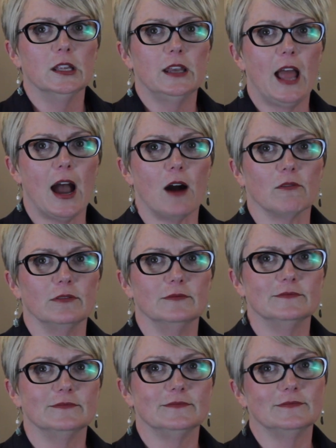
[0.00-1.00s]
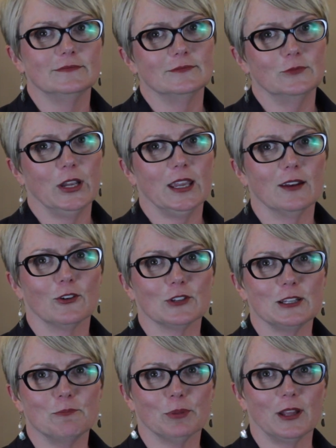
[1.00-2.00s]
Now, we can
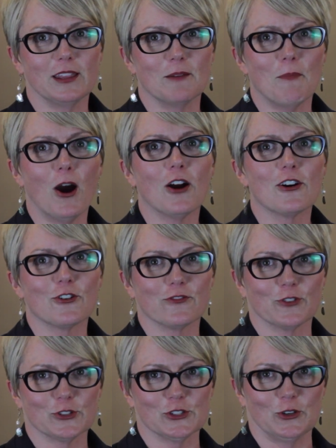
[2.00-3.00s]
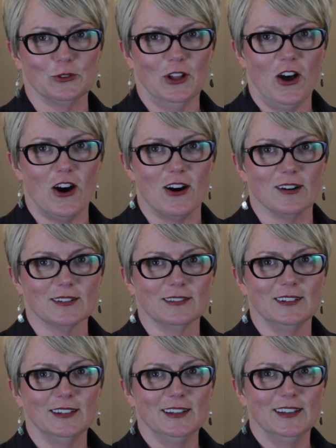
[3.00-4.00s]
only play the martyr for so
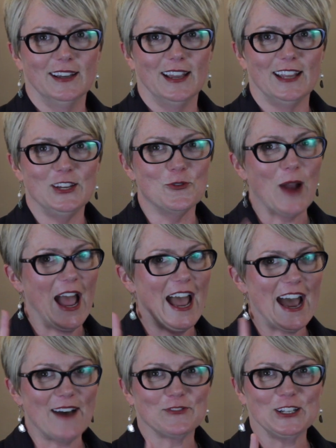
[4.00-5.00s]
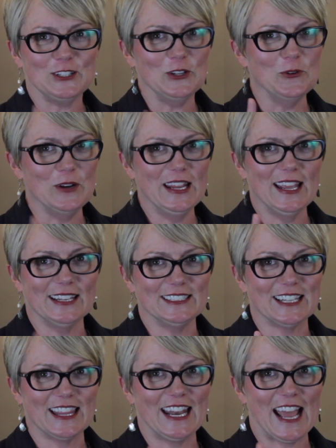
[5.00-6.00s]
long, and you have to tune in
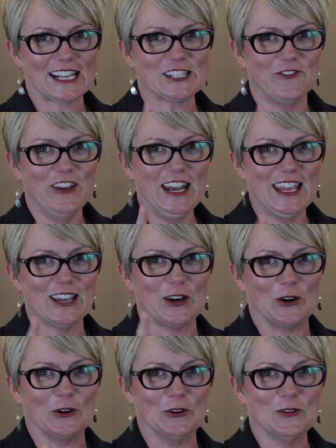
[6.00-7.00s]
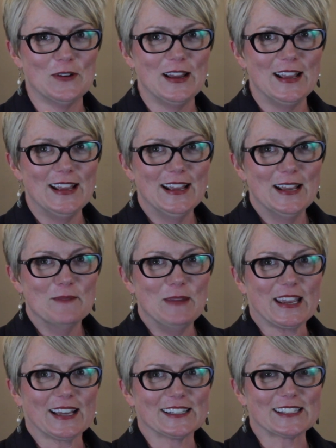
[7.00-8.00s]
to the next video,
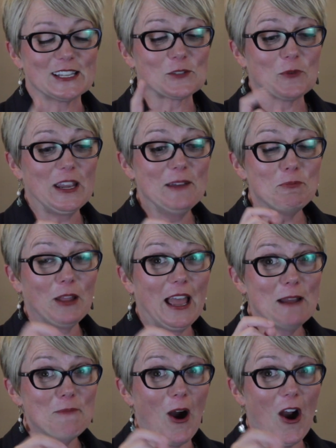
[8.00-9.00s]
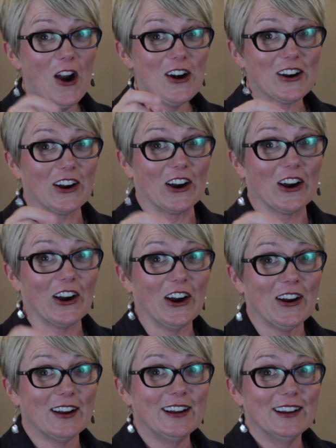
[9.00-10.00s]
because as we play
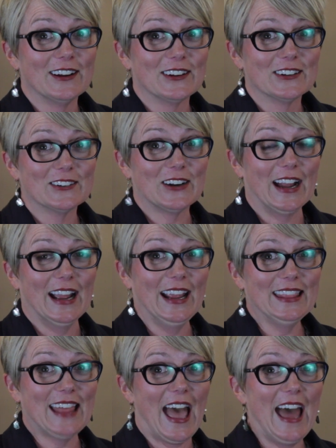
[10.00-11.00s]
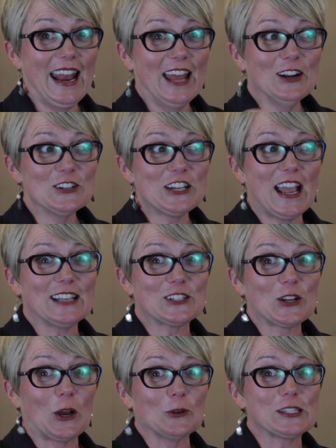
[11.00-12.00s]
martyr, right, that energy has
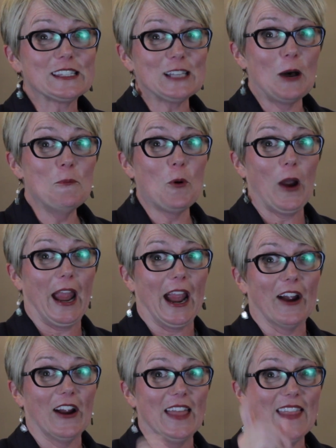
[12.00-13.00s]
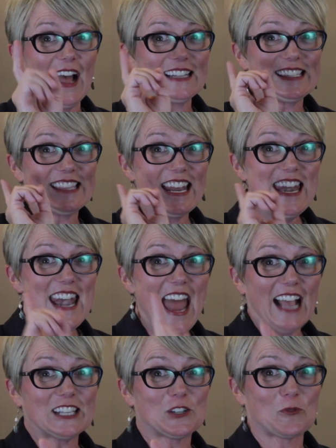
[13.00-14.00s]
to go somewhere, and that's the
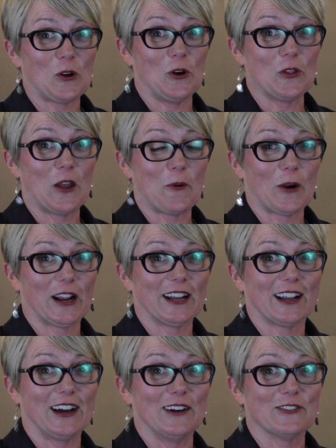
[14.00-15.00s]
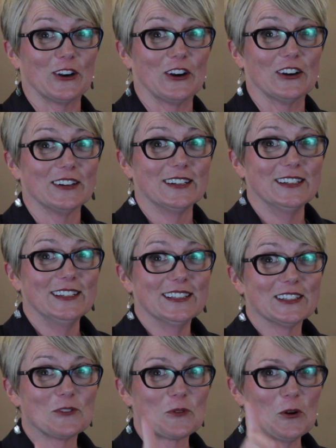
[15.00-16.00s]
next role that we're going to
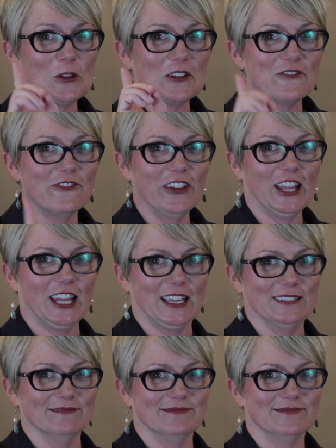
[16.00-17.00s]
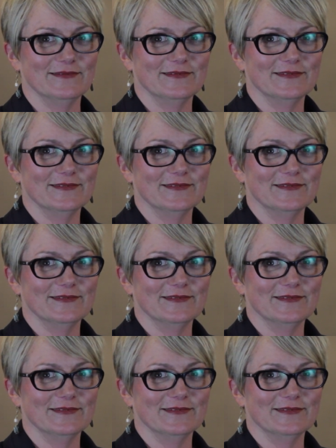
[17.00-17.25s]
cover, the role of villain.